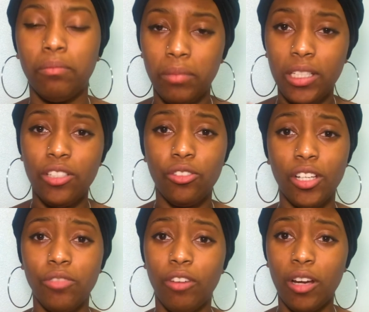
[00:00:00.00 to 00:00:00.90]
Please
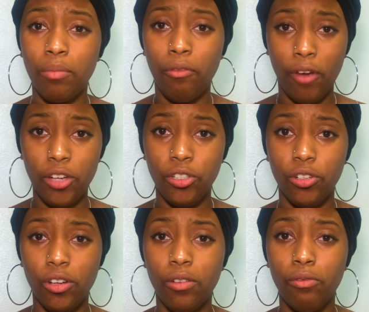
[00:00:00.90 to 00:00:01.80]
dress very
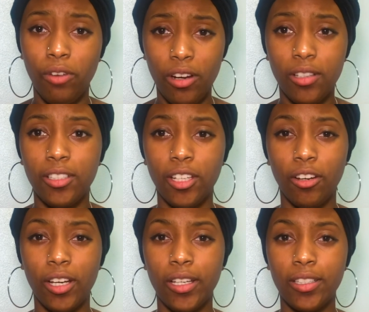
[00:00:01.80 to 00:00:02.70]
professional, very
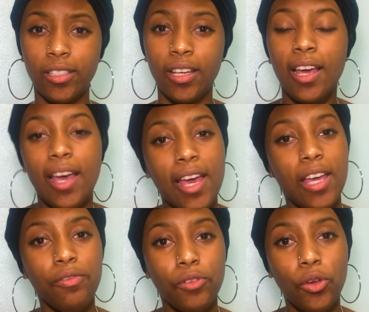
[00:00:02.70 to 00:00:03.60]
serious.
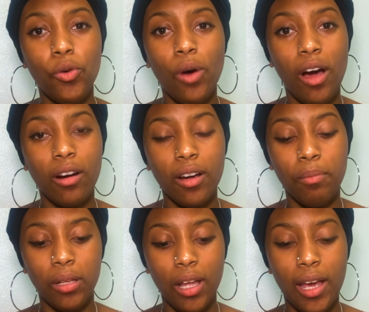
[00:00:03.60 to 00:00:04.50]
If you are
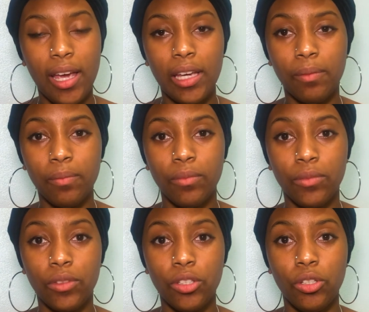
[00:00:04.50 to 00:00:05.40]
applying
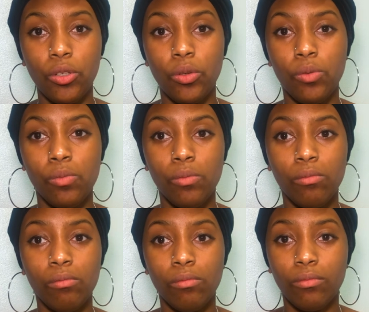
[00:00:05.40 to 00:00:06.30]
to
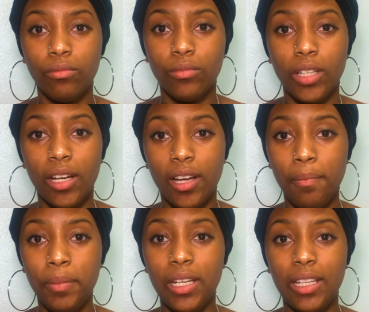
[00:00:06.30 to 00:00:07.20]
a
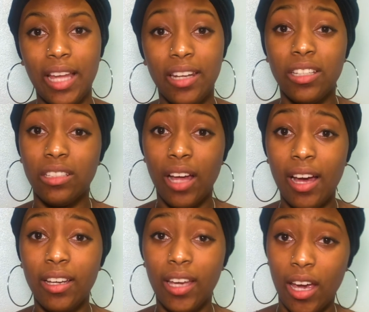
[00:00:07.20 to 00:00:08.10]
company that does
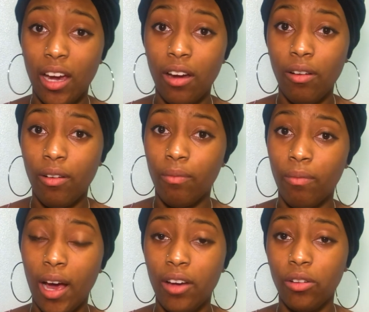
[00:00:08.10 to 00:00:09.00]
not care
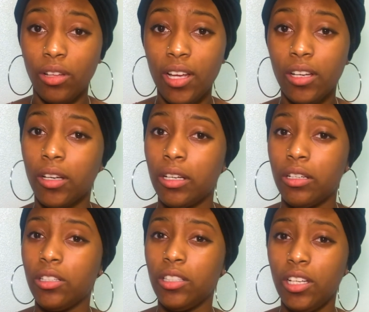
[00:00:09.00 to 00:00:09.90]
how you look,
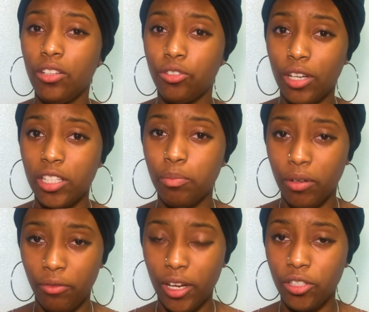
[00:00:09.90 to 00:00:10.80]
still dress
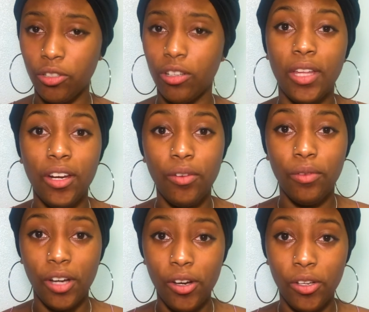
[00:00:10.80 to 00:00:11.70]
professional. They
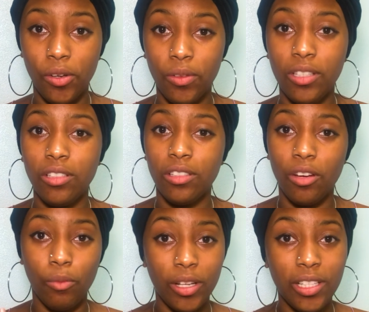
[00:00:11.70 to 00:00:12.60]
don't know you. This is
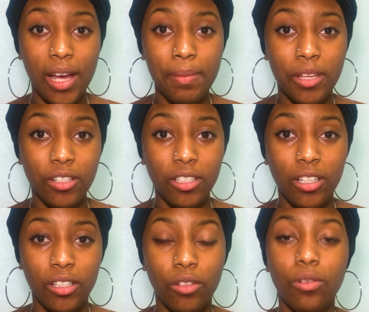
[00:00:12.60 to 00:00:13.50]
their one time they're
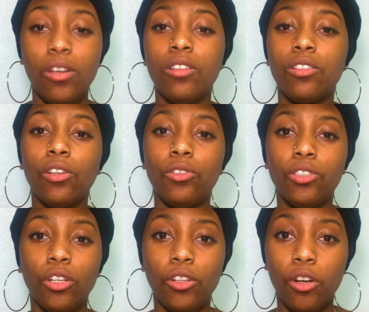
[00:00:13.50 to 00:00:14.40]
seeing you. So
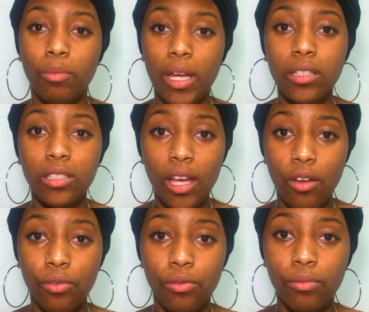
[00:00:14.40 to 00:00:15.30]
show your best self.